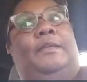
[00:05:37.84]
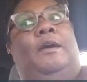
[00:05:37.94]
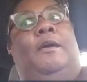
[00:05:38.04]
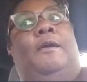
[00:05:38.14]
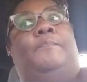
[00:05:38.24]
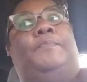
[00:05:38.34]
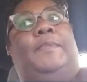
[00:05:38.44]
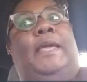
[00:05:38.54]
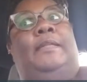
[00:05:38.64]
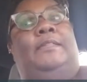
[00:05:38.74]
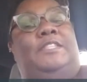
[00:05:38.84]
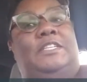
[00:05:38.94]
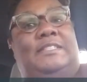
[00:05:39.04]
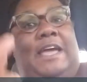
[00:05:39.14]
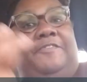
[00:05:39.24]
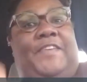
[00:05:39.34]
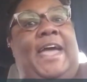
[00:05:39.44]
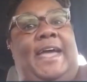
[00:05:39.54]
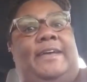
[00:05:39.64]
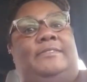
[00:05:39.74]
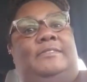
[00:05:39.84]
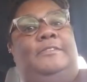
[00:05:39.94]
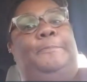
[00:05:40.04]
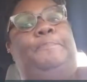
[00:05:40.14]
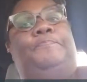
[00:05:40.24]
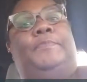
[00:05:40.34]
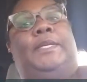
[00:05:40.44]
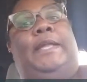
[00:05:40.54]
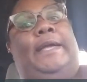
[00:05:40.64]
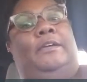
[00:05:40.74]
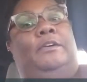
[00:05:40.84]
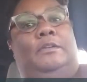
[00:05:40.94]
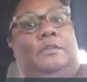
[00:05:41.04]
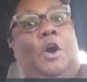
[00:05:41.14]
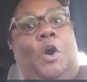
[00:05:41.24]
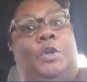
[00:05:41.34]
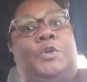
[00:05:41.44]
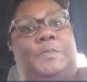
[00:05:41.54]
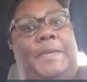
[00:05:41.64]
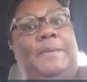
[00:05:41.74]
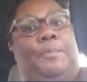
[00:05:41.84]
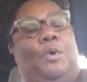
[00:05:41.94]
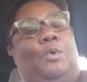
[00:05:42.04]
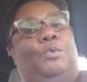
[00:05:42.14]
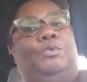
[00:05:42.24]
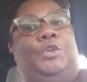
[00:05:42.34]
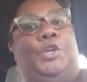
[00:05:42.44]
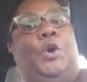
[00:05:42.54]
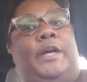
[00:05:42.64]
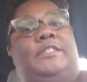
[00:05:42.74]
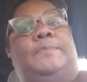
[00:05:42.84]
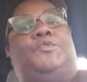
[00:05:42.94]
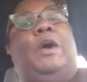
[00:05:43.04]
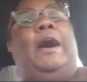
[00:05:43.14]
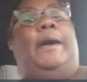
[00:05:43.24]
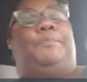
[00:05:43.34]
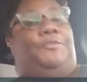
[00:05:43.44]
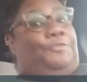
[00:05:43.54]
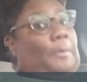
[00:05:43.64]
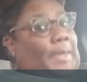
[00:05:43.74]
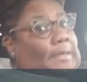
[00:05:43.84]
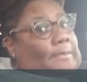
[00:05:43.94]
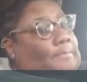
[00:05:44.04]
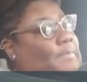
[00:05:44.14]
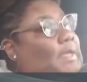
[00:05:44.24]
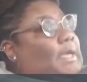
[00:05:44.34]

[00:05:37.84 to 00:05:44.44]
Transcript: and just that fast. Like all those people, you know, unsubscribed from him.